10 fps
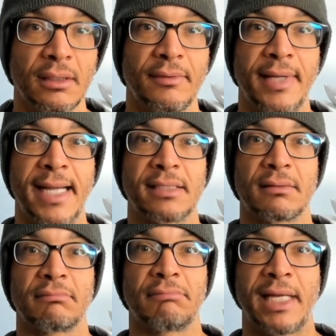that
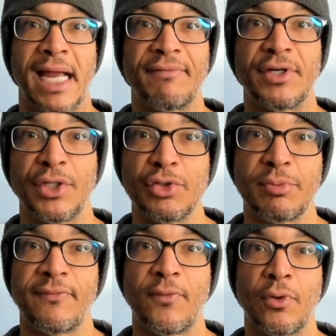they haven't used
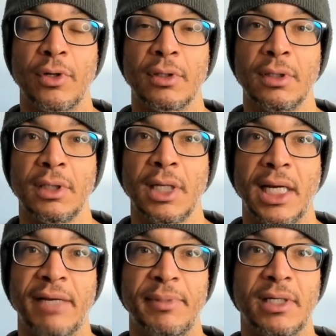before
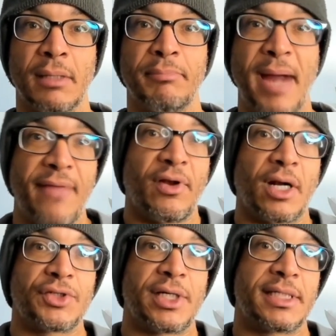and have become
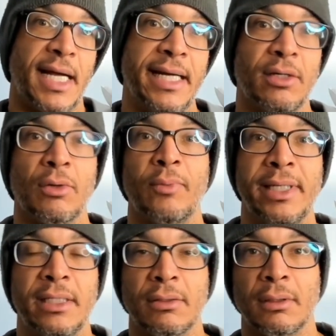pathologically tight or
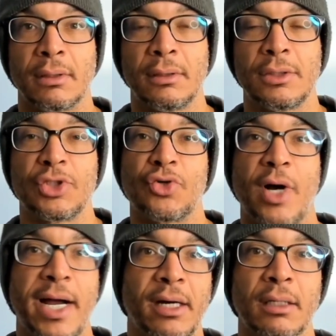weak or
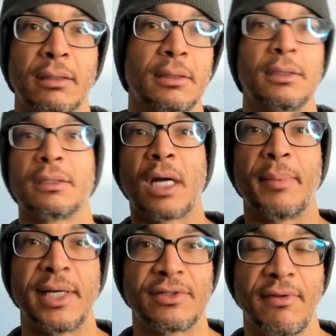dry or
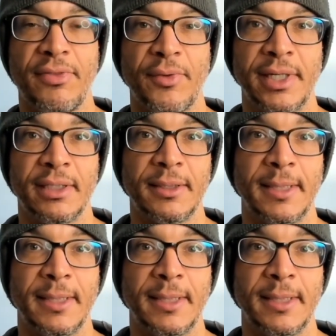combination of three.